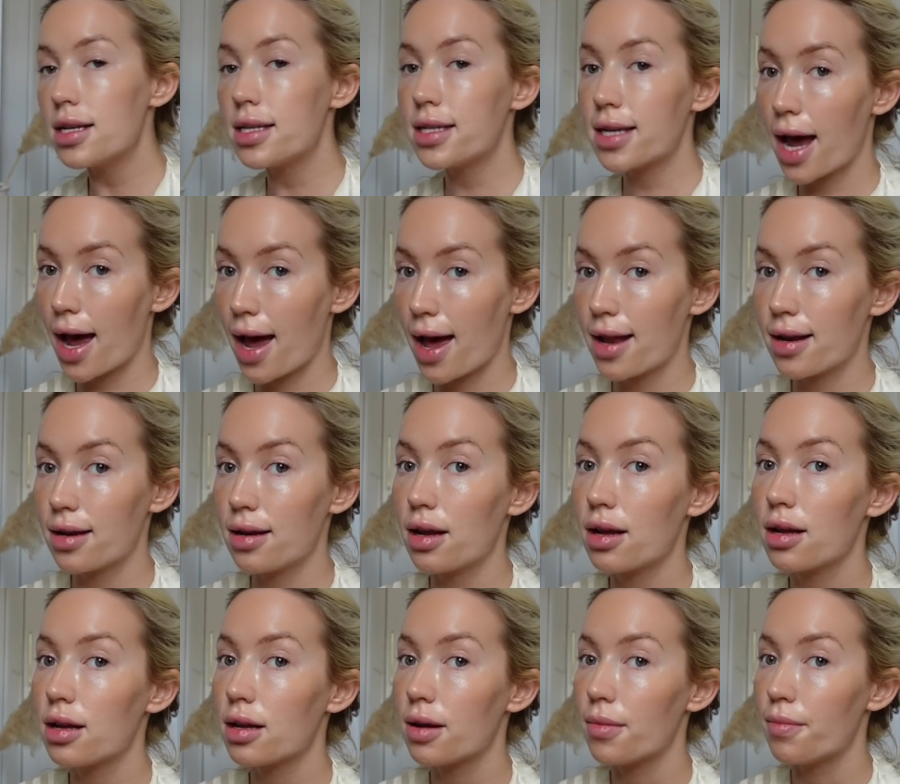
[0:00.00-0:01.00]
ten
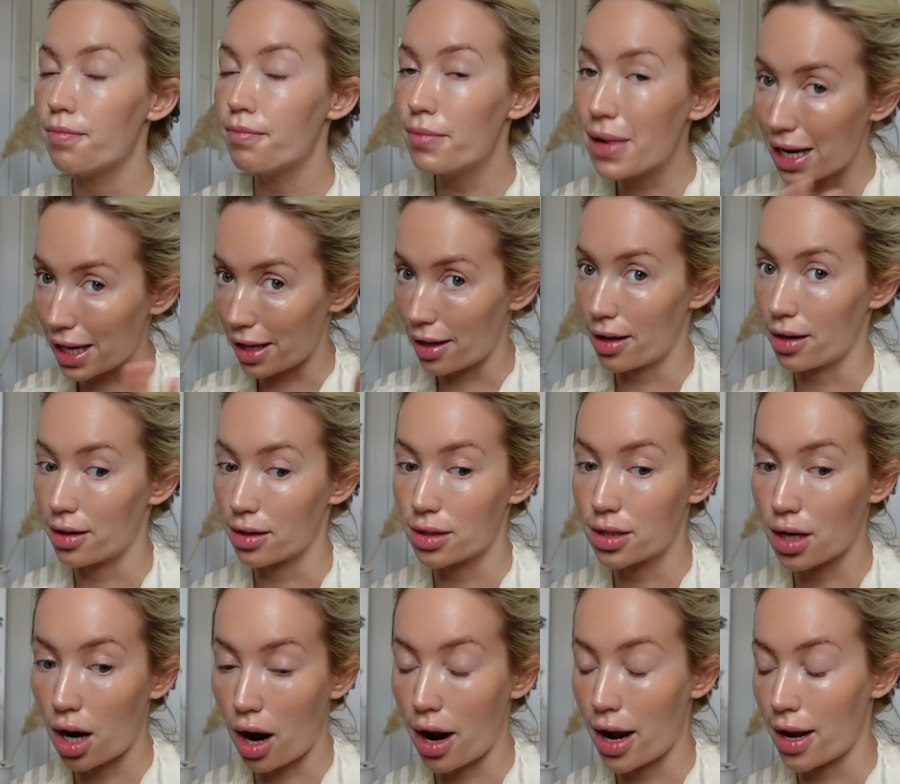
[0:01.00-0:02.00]
million
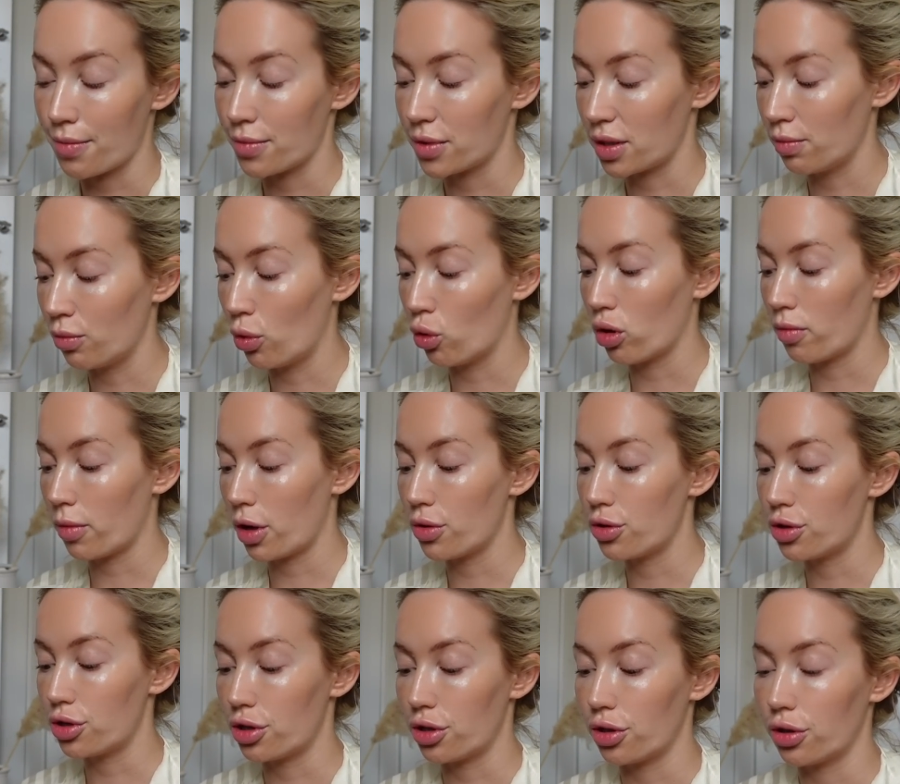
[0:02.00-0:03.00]
times more
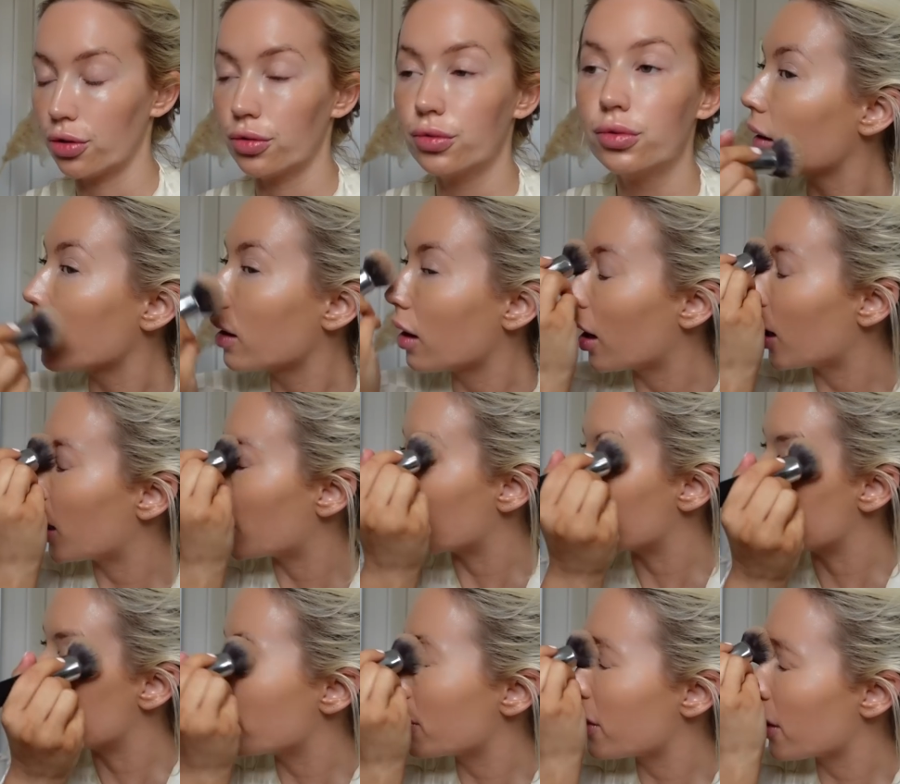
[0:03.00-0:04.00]
emotional
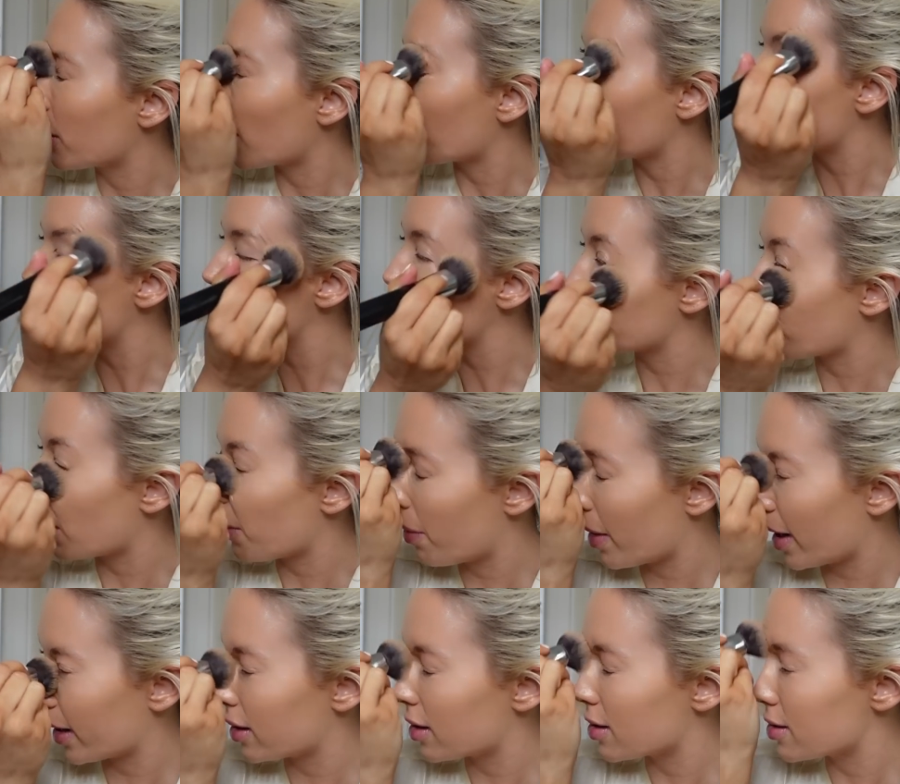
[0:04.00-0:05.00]
um, than I was in my
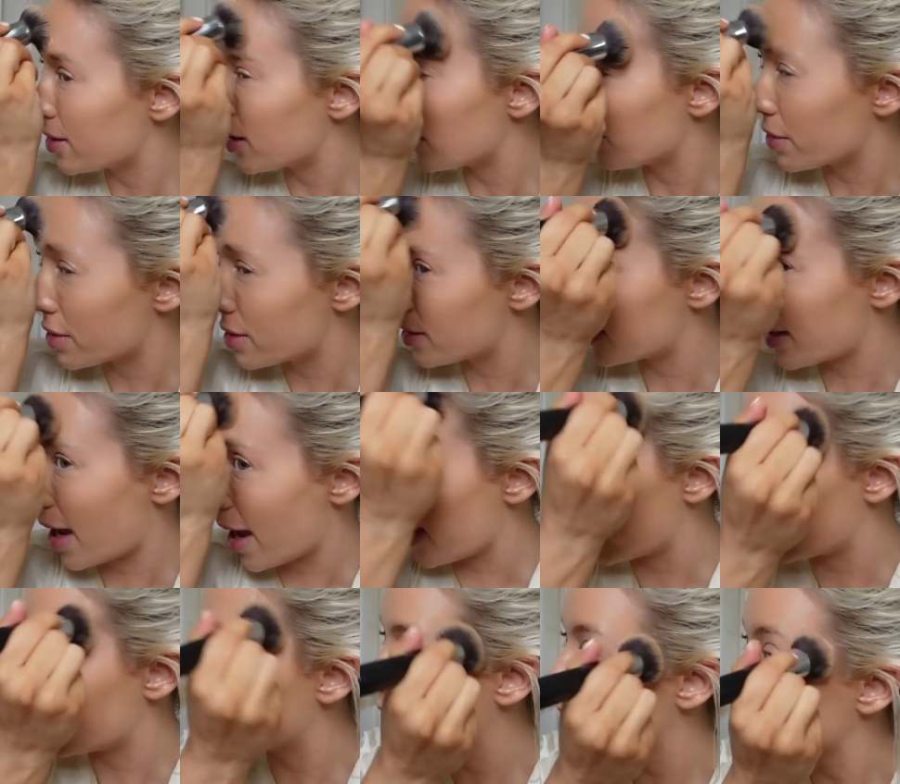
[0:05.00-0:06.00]
pregnancy with
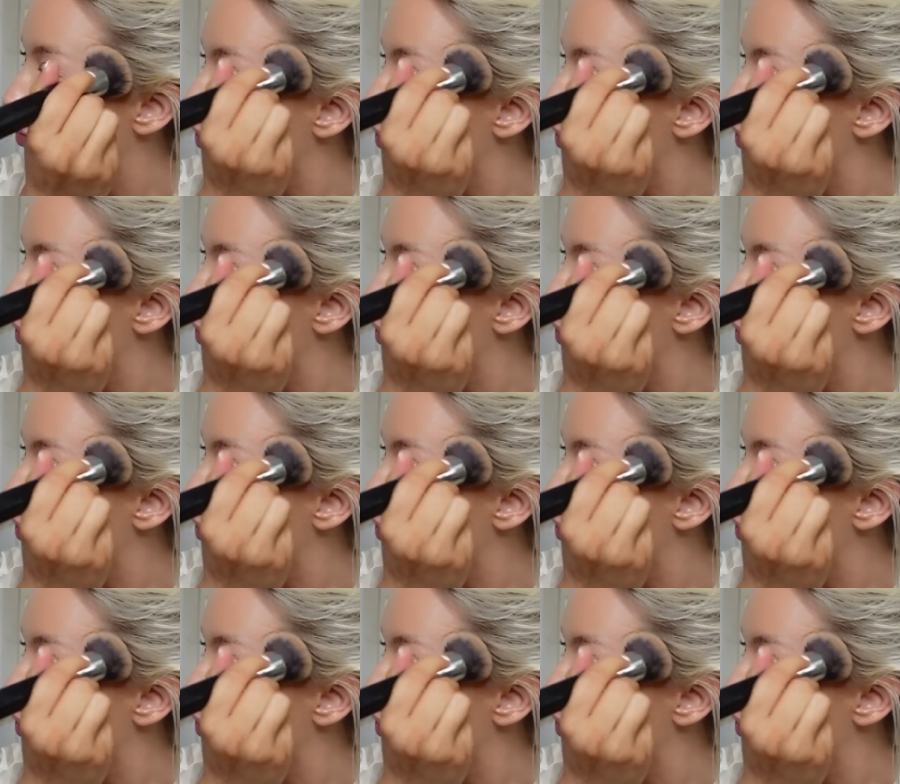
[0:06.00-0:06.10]
Saint.